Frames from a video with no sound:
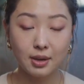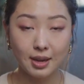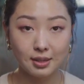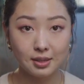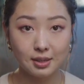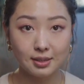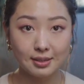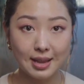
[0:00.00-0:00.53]

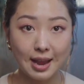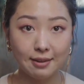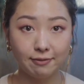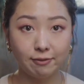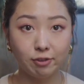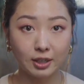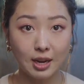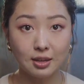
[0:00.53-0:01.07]
is safe
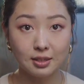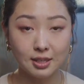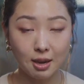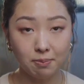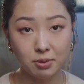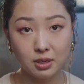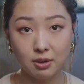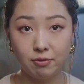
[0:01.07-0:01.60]
for
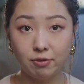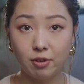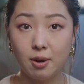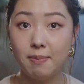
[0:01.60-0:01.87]
consumption for